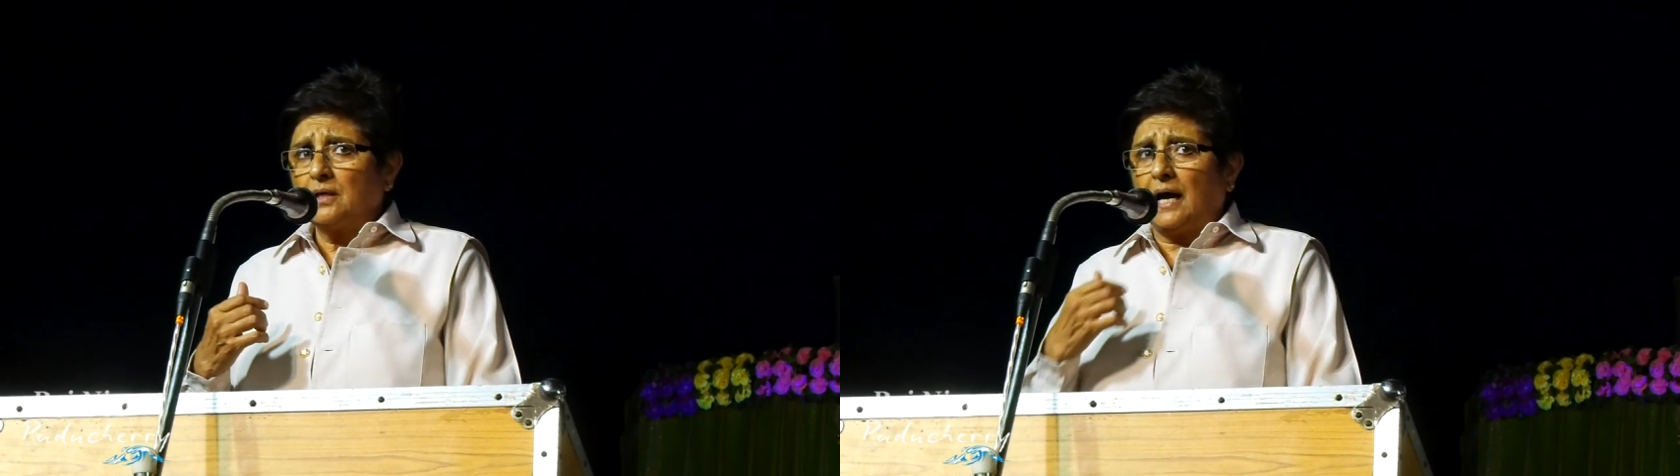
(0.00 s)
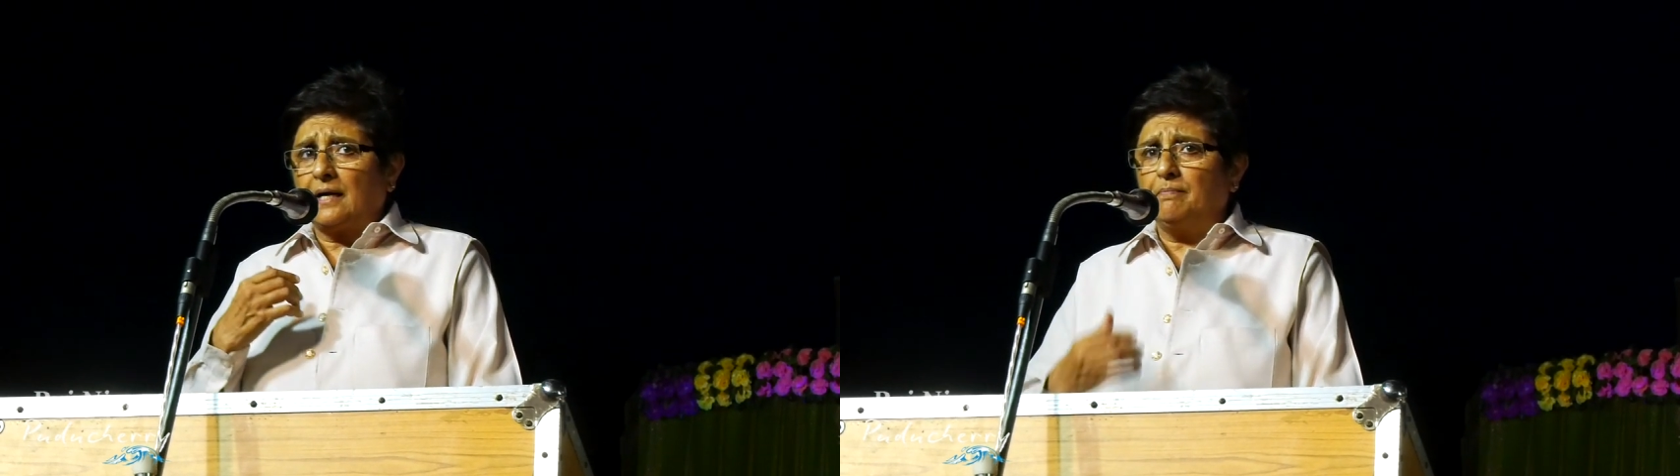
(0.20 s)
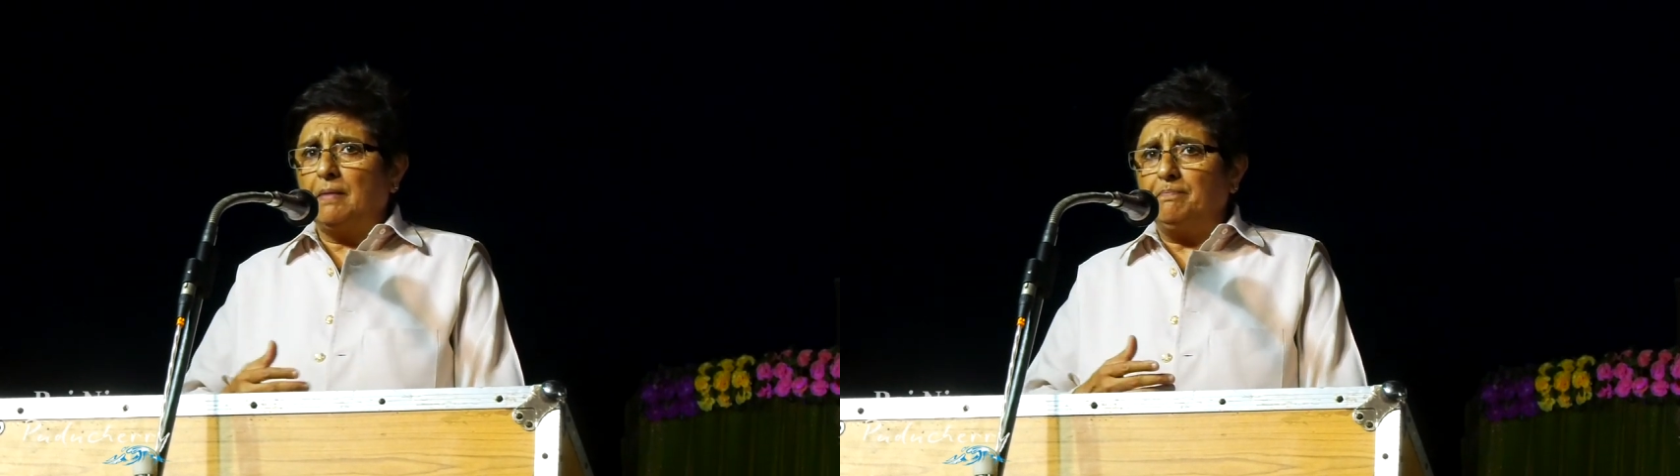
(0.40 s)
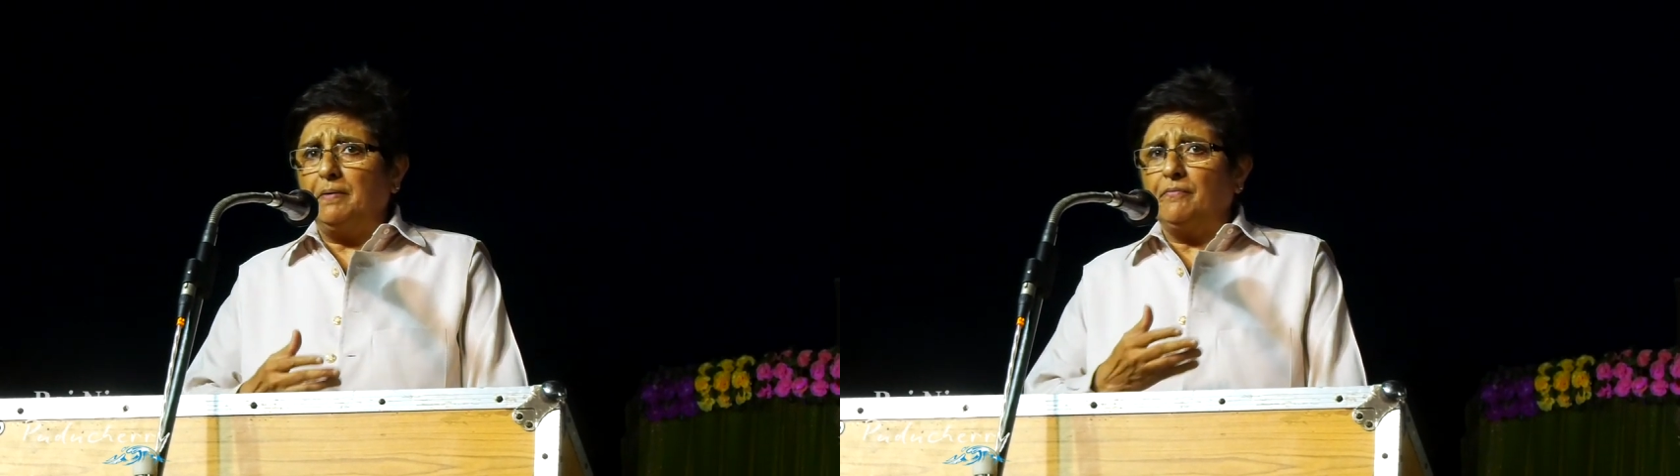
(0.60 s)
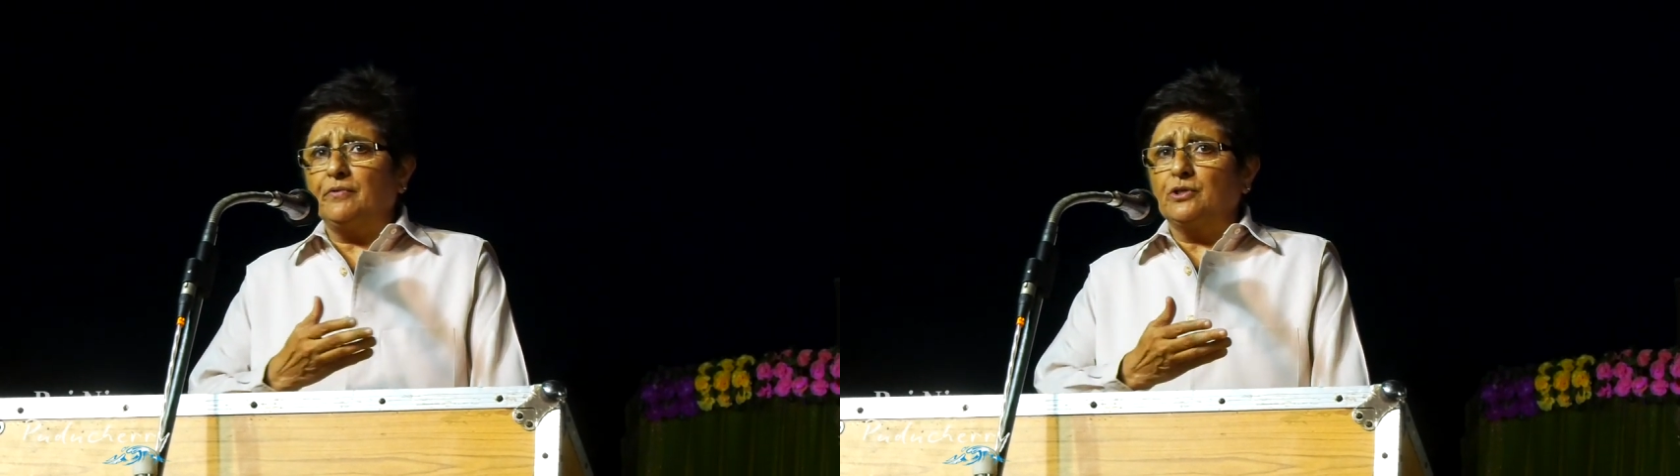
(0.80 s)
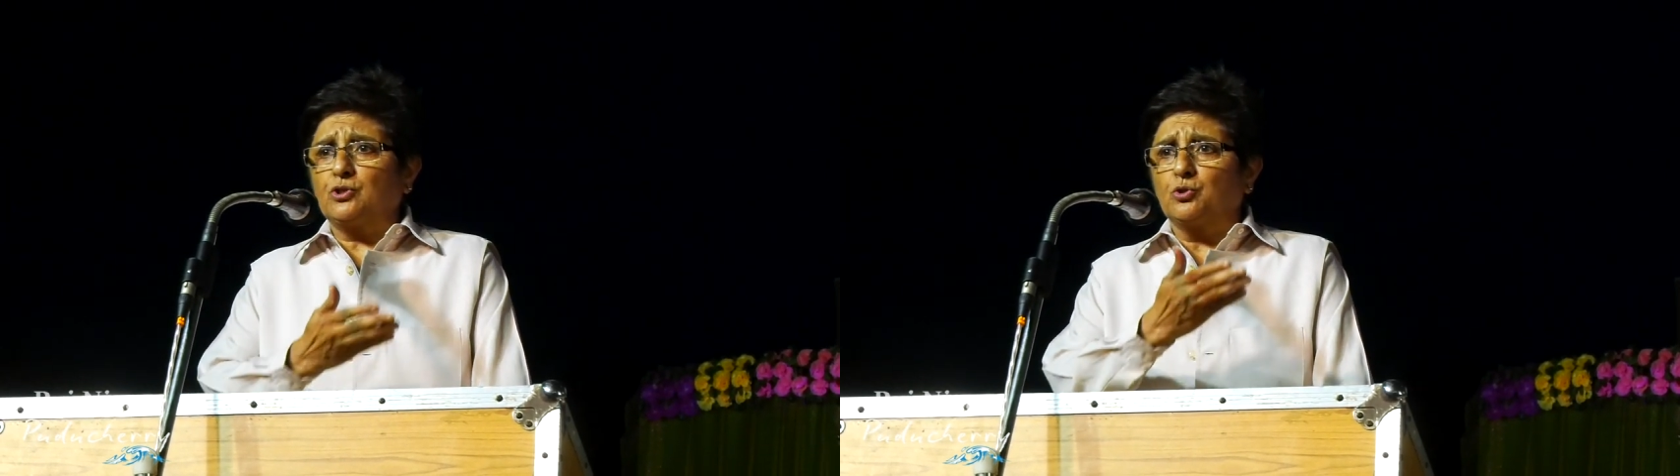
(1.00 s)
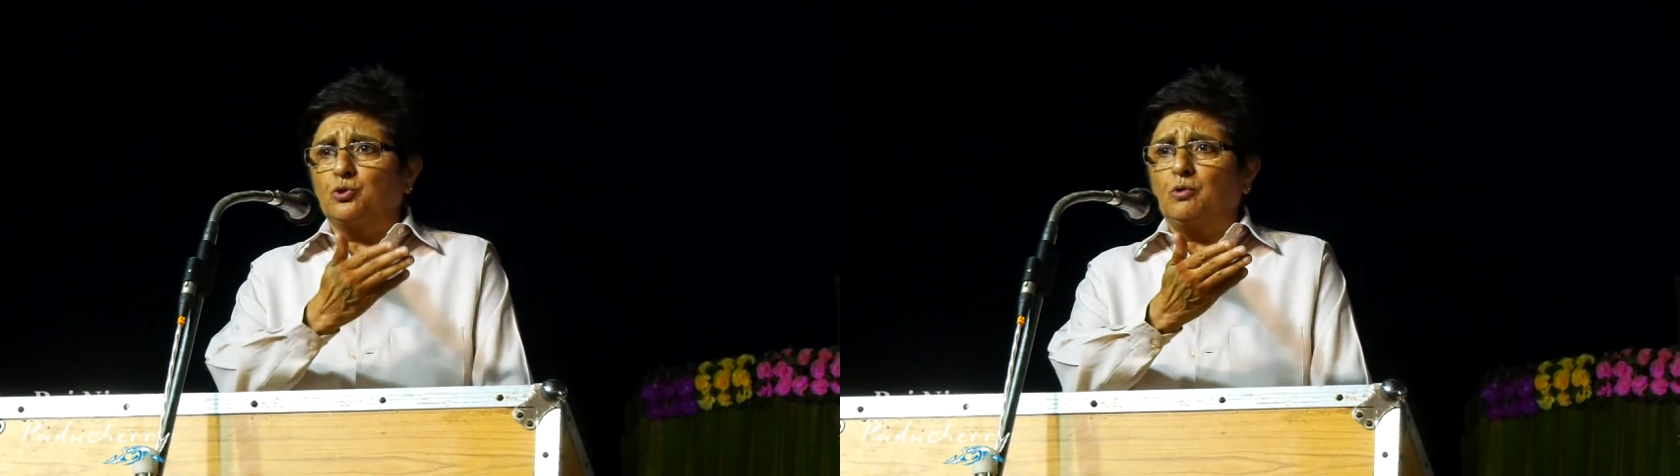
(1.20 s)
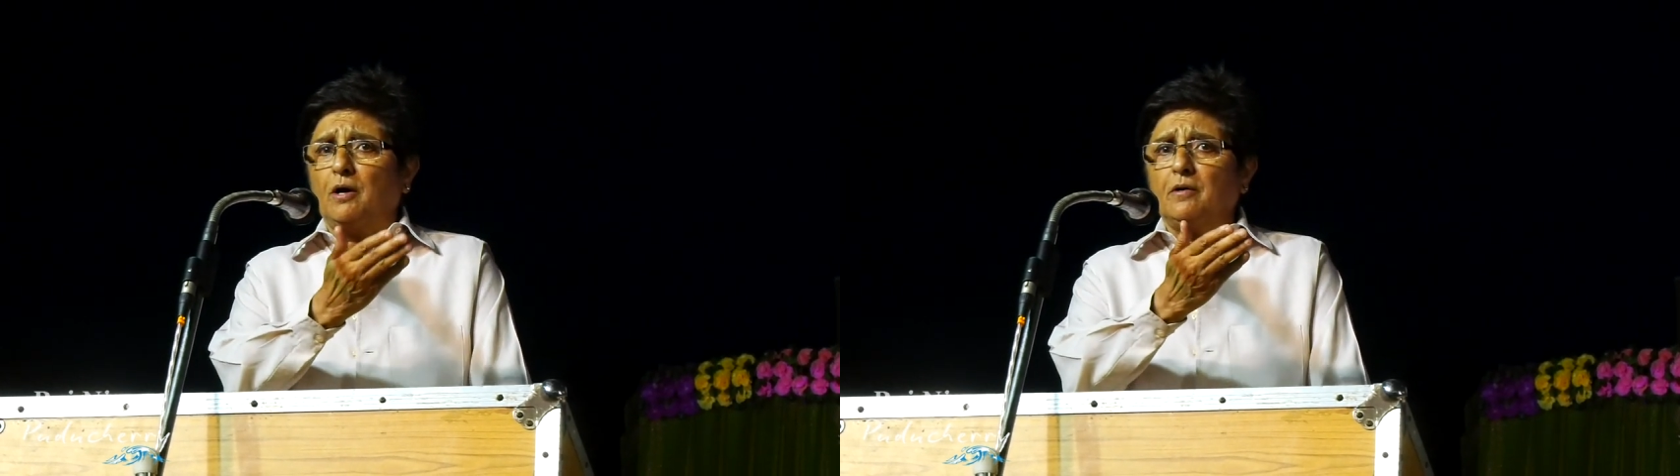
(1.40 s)
I remember we used to
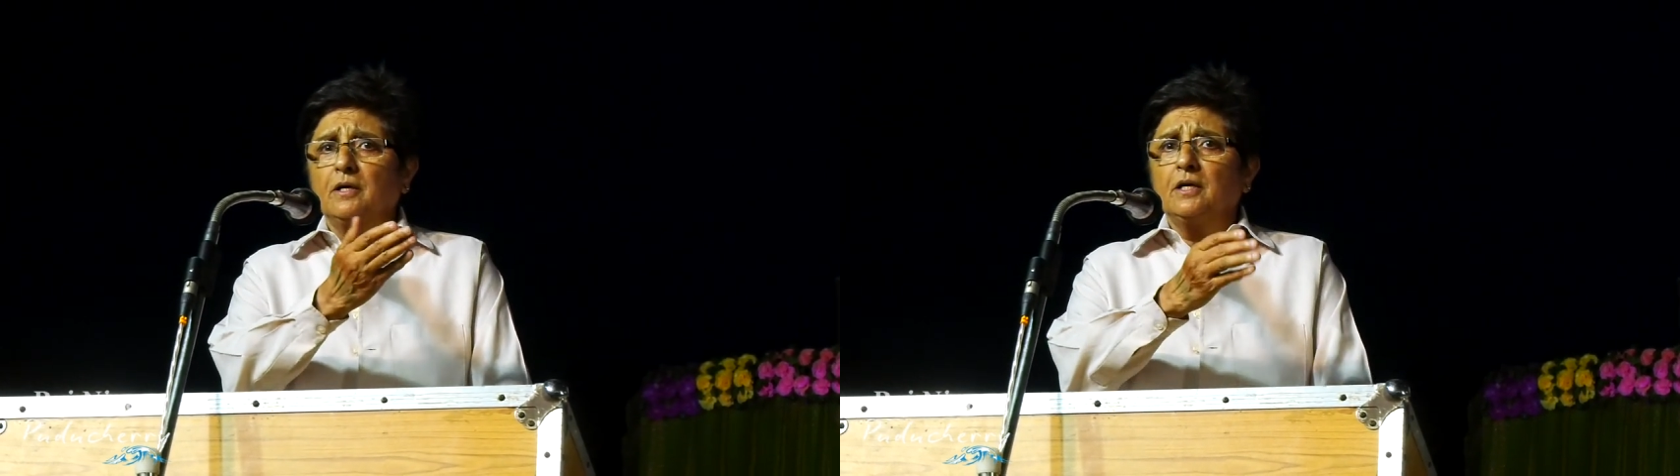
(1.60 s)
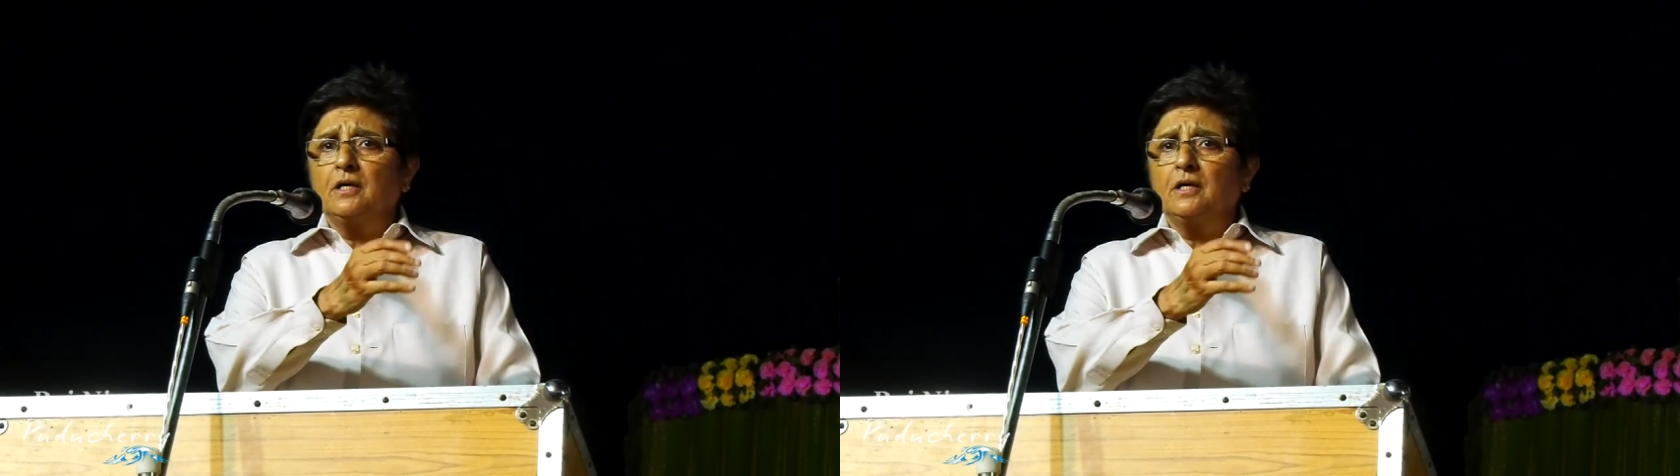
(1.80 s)
do a